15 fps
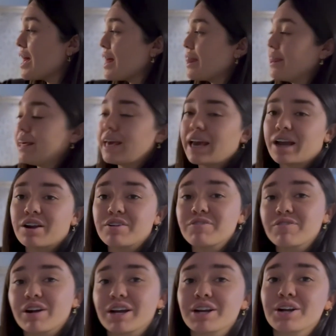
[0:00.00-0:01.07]
the air
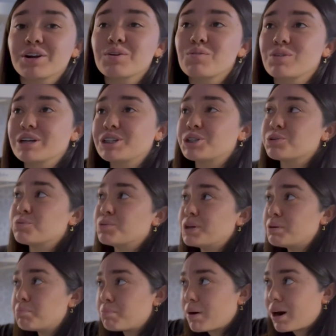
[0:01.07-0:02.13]
fryer, which
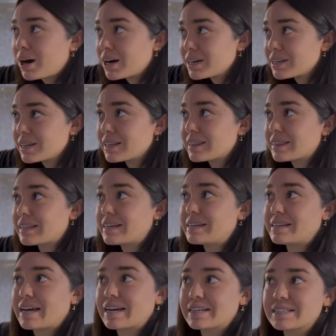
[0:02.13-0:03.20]
we bought the
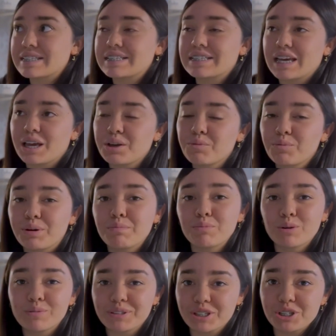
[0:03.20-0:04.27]
next day we
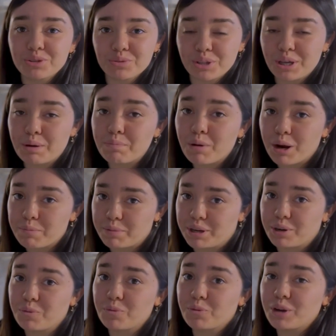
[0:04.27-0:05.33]
moved into the
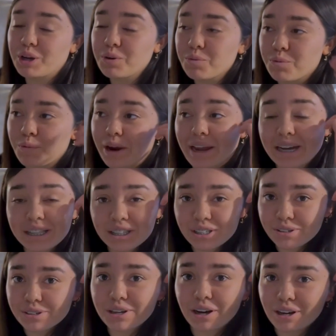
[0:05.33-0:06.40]
apartment. We ran
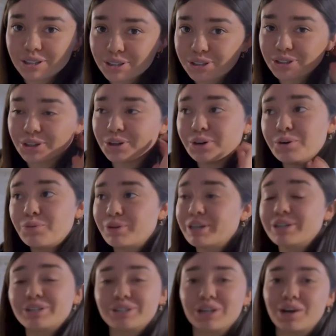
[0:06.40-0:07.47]
to Costco, we
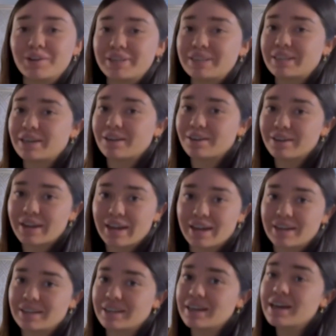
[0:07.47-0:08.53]
saw it there,
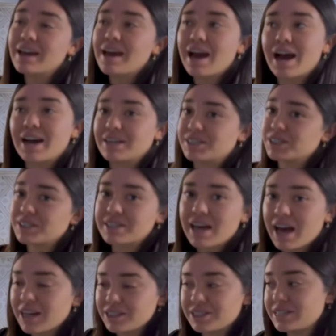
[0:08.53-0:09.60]
and I just
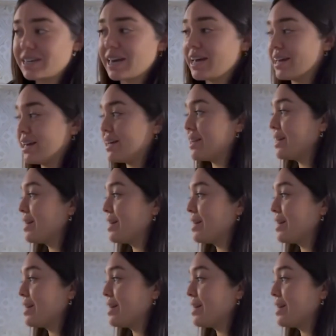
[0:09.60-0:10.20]
had to get it.